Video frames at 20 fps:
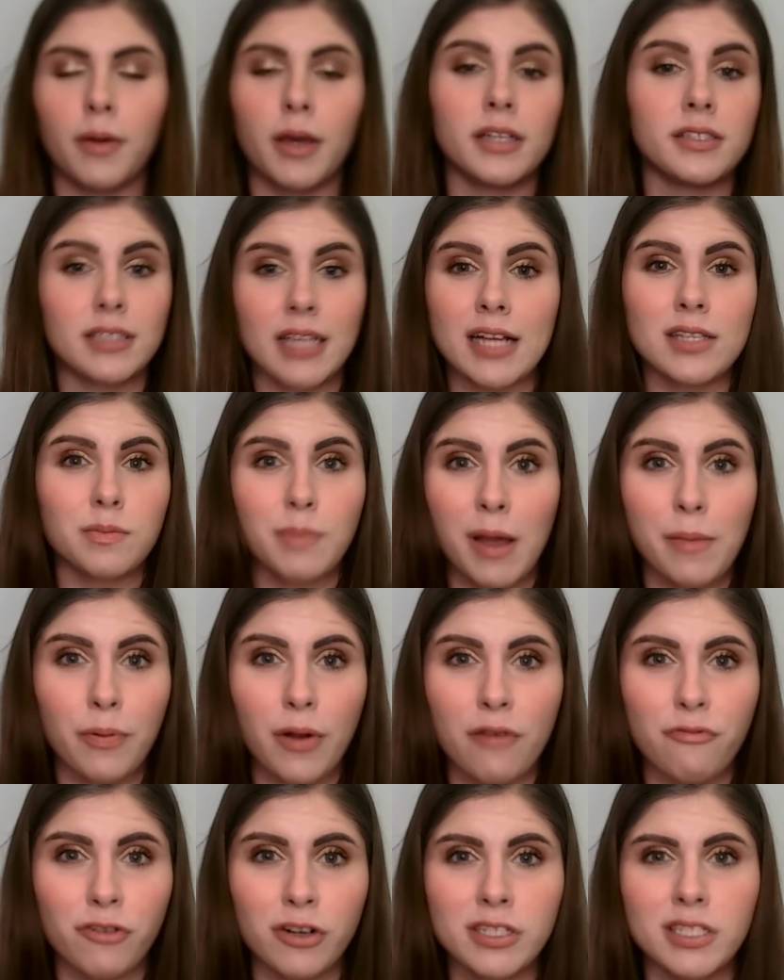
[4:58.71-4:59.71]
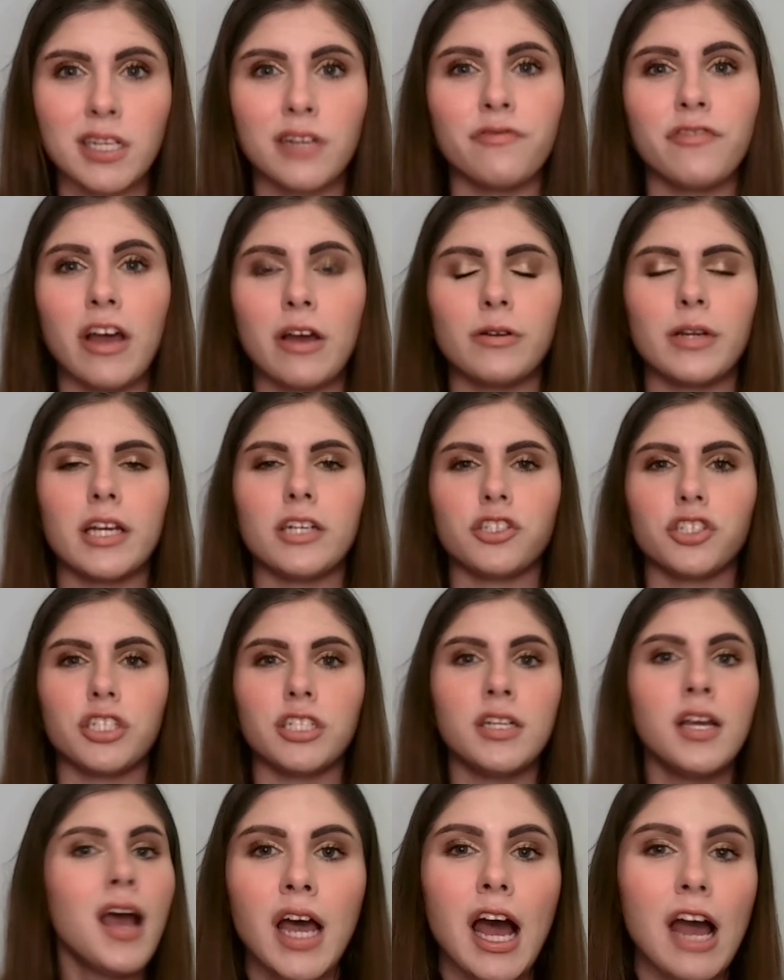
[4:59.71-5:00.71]
because that's my preference in
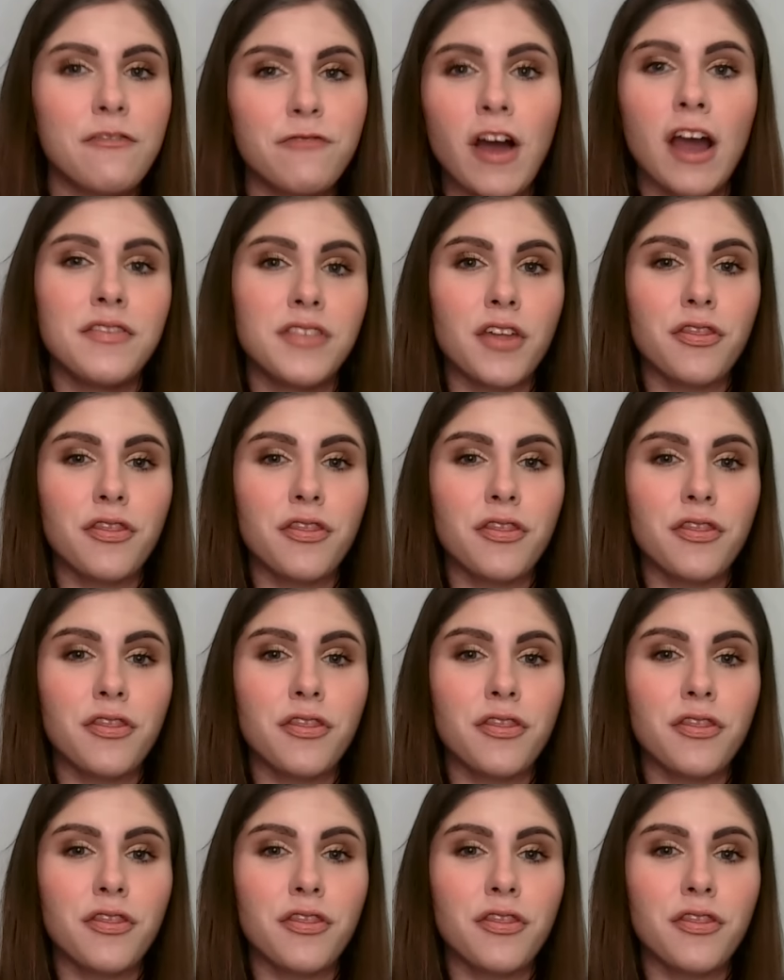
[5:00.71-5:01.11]
foundation. I find